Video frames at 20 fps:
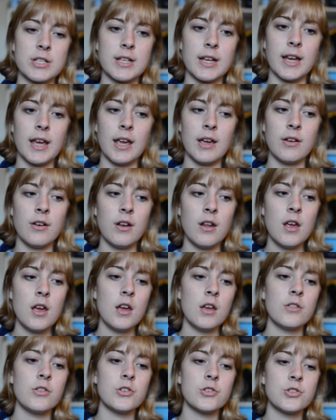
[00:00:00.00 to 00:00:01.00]
Like,
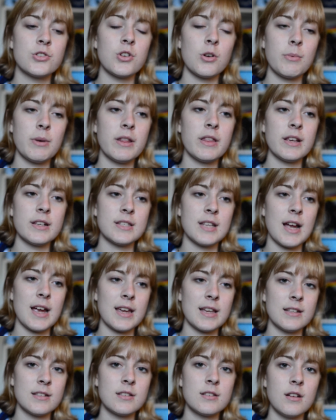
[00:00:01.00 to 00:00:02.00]
there's so many things that I
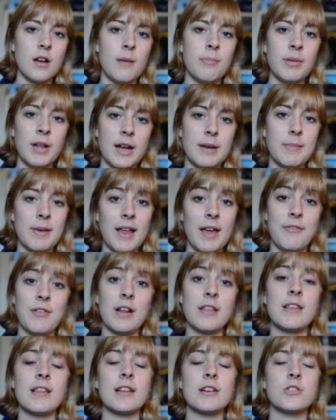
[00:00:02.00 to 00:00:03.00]
can apply to my life, and I
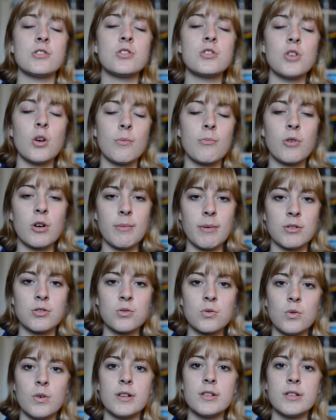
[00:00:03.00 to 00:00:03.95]
think that is so important about school.